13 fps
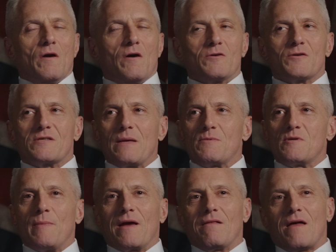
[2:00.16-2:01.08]
It also seems
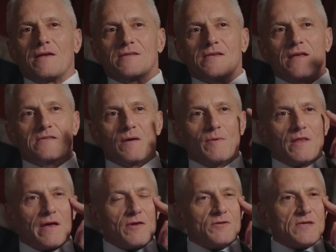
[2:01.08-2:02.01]
to make a lot of sense. I mean,
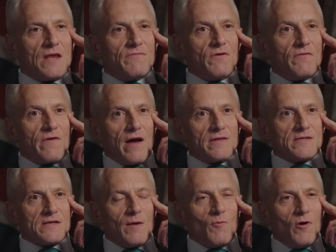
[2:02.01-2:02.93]
like you said, if you've got
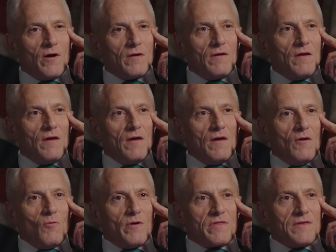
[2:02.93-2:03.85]
someone
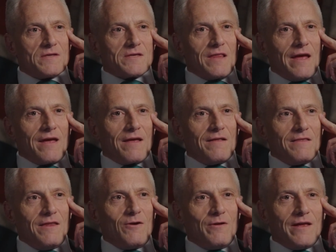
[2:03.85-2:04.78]
with this, like
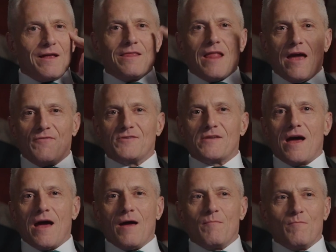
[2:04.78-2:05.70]
literally a
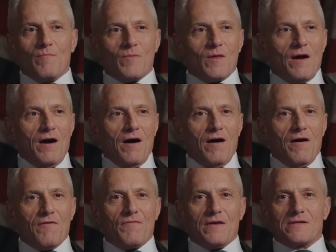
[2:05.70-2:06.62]
lifetime
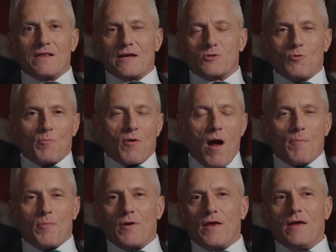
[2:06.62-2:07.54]
of intellectual
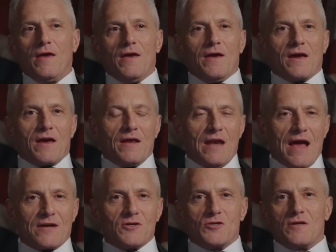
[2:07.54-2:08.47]
property,
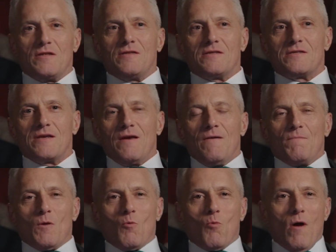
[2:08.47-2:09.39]
connections,
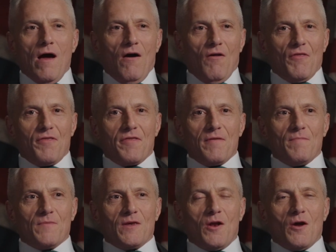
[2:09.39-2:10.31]
wealth,
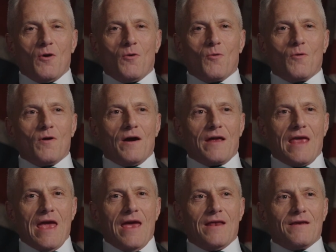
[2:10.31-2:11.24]
you know,
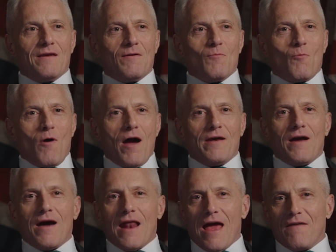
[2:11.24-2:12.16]
again, why
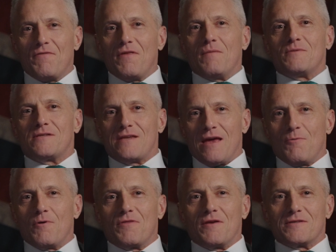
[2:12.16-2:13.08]
not have them stay
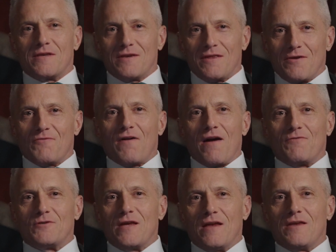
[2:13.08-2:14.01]
with us another 5
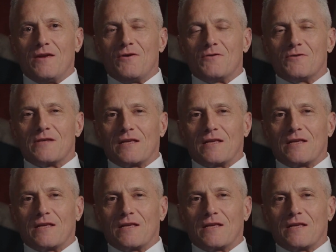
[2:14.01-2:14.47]
or 10 years?